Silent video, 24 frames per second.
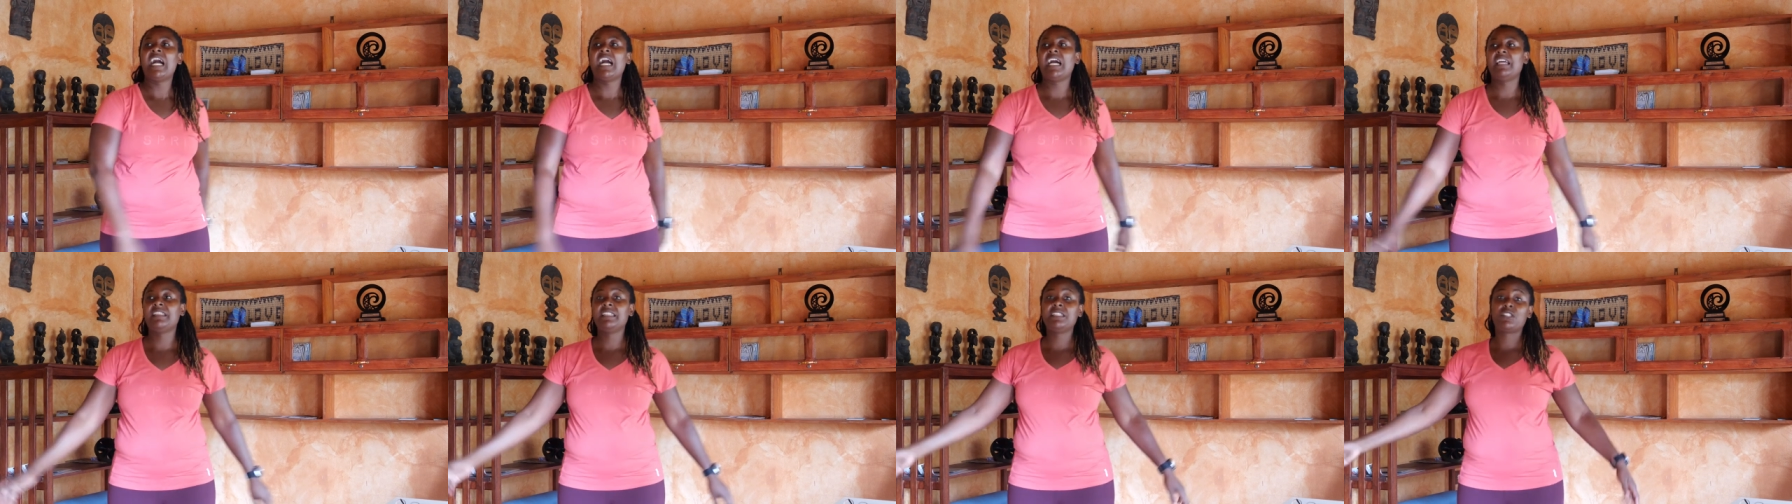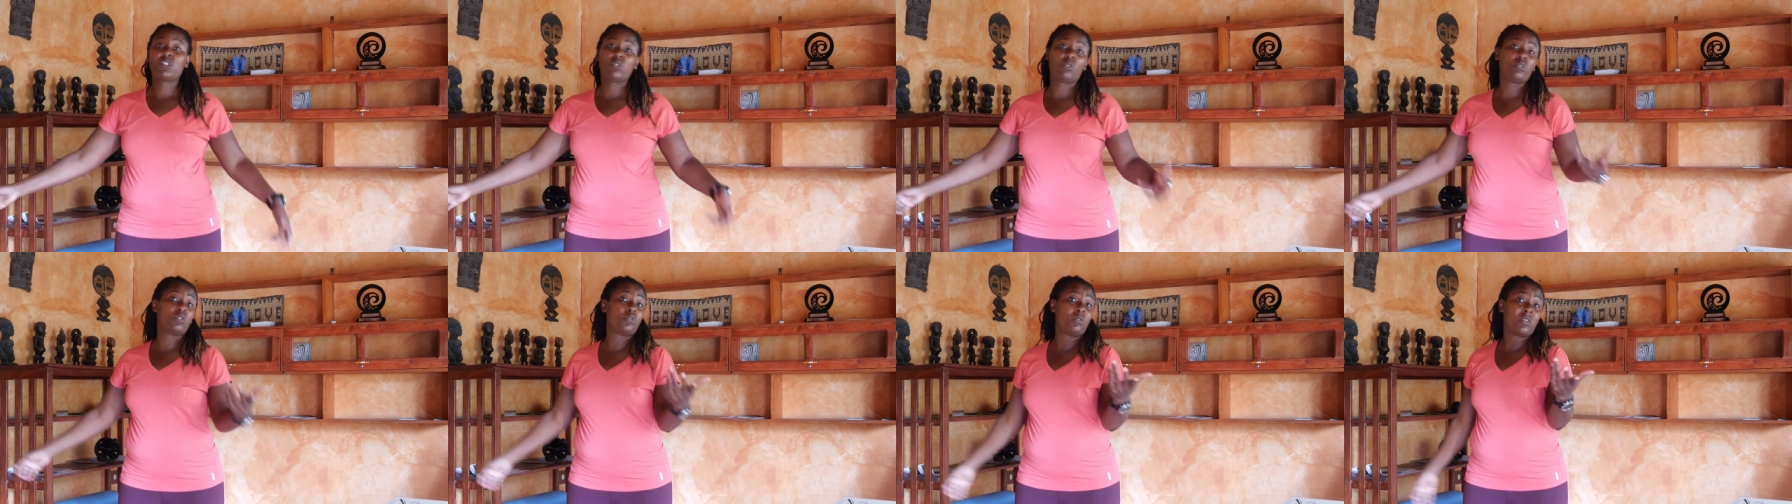And it's
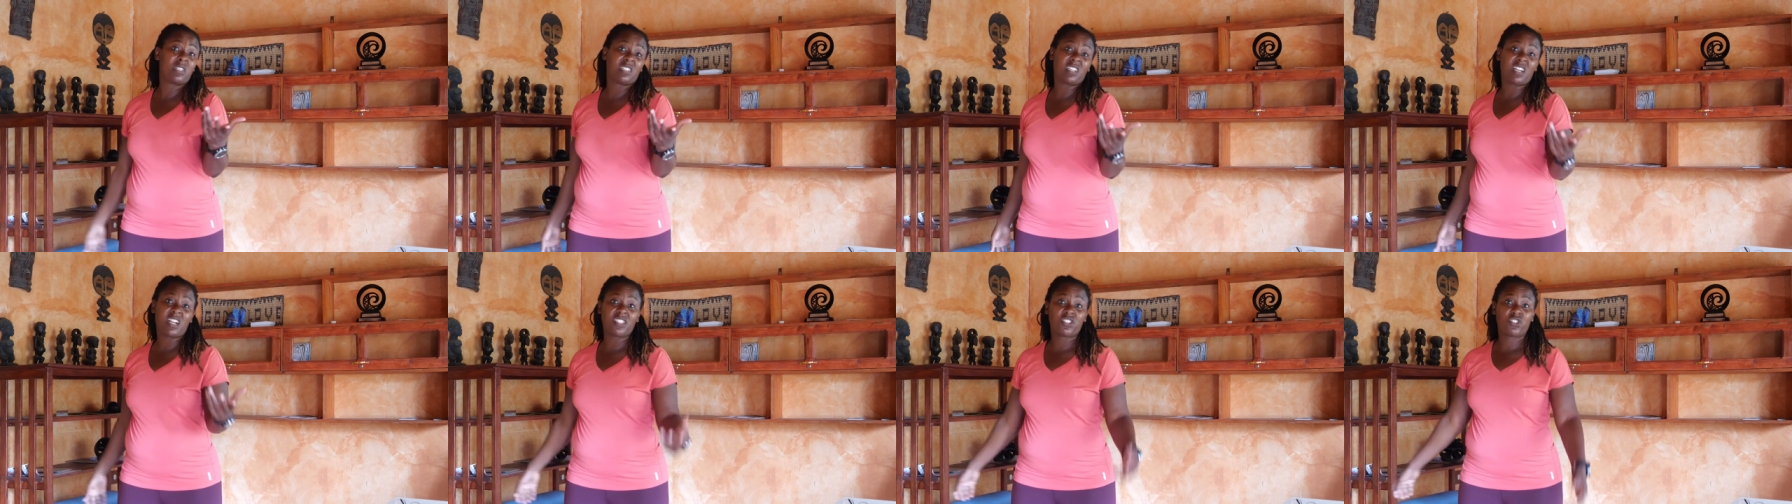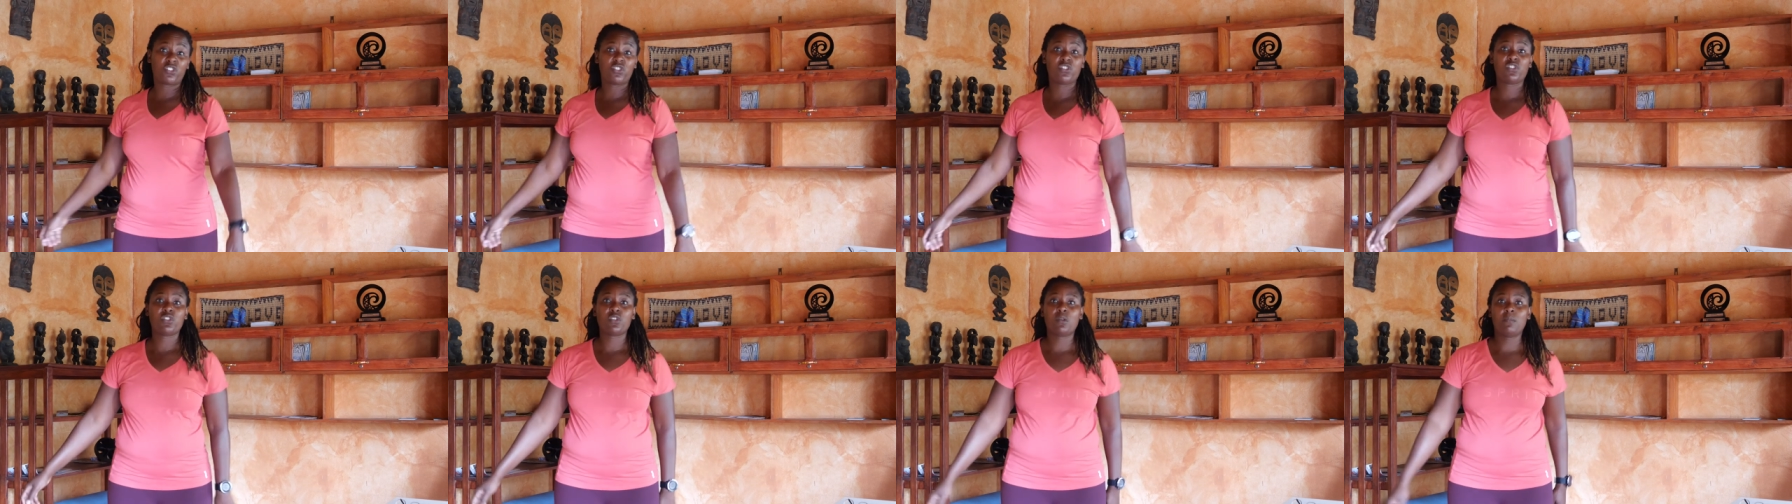also attached
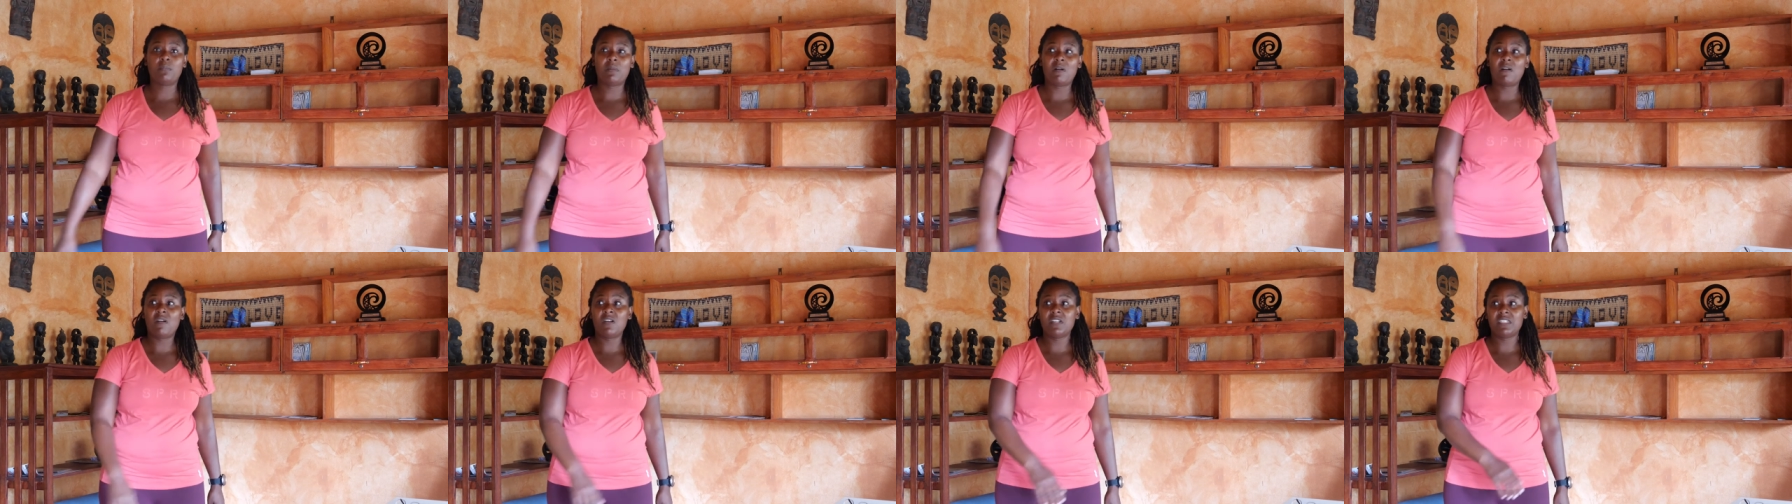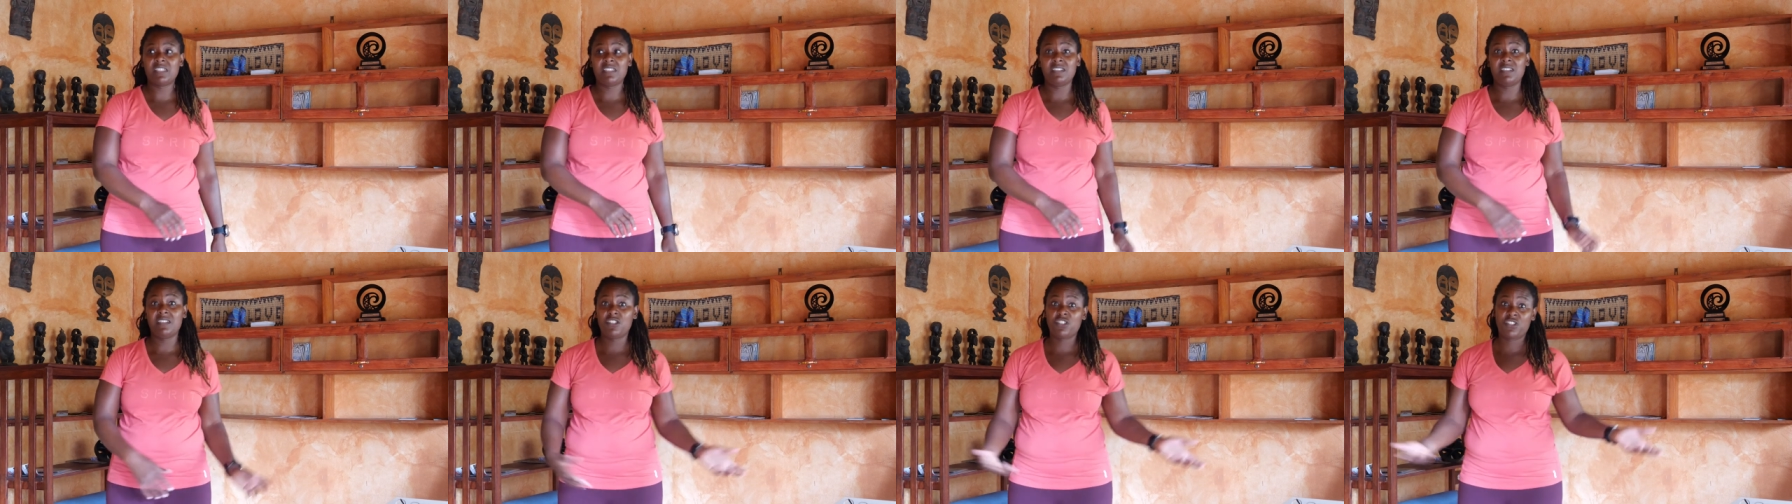to some art
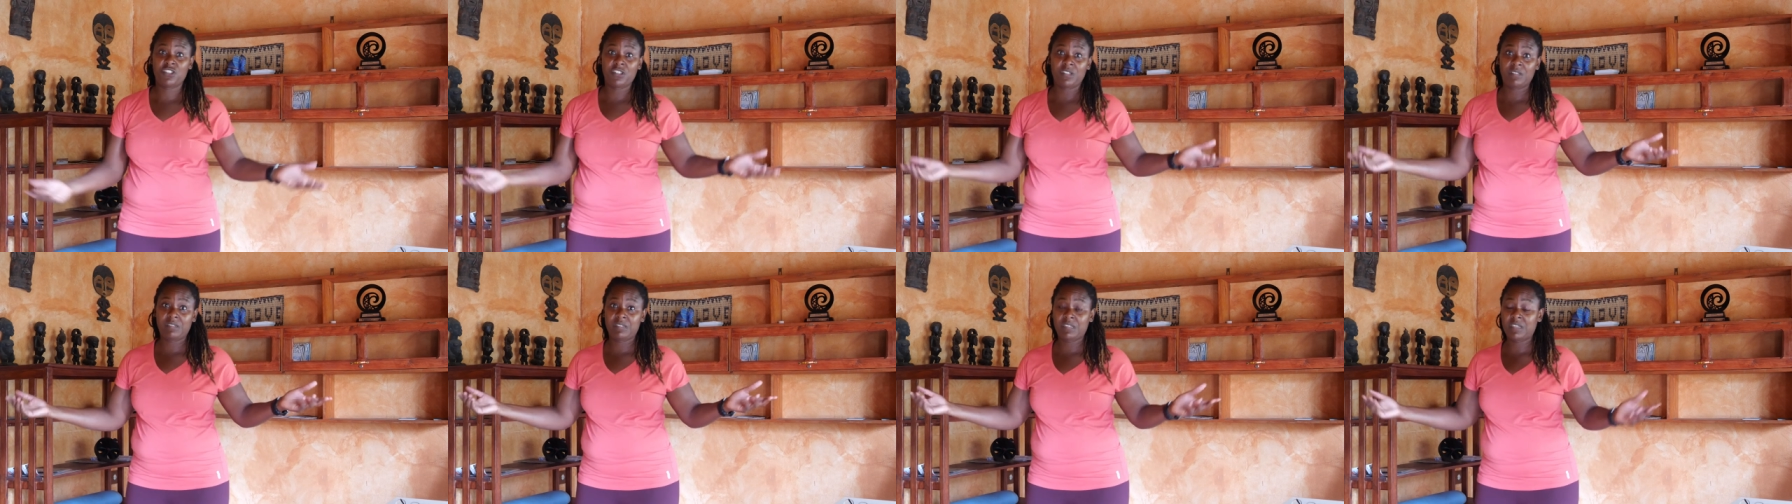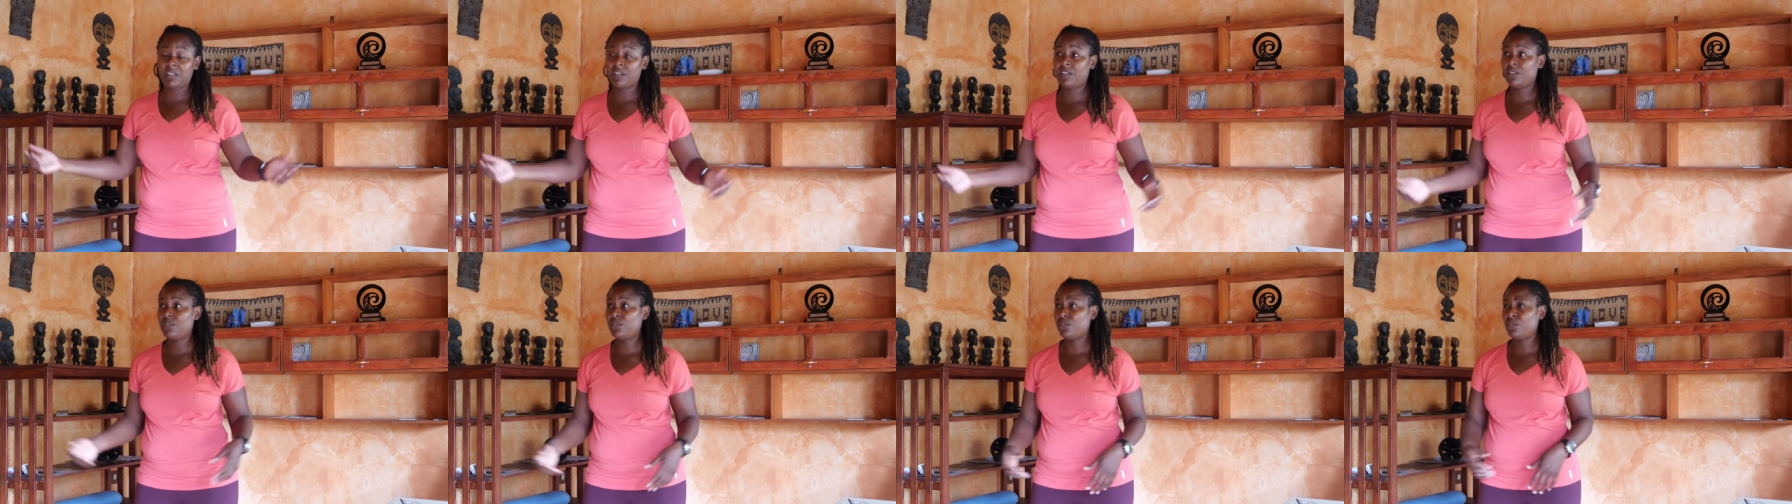
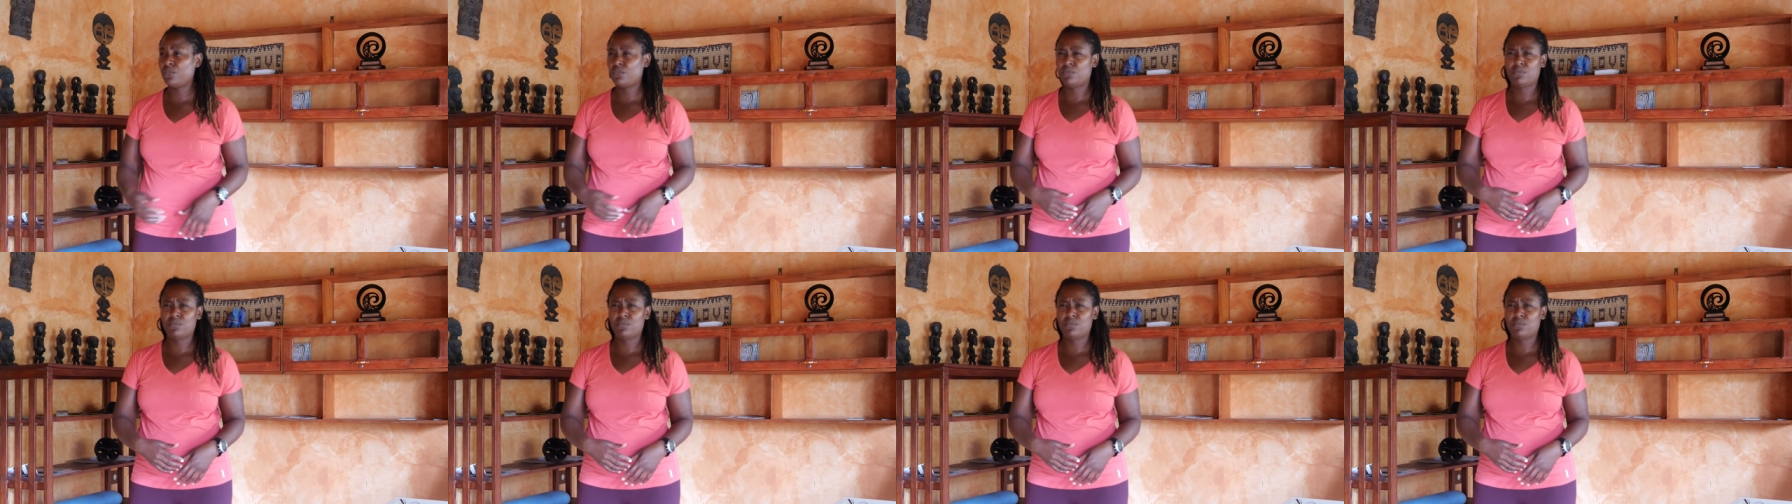initiative,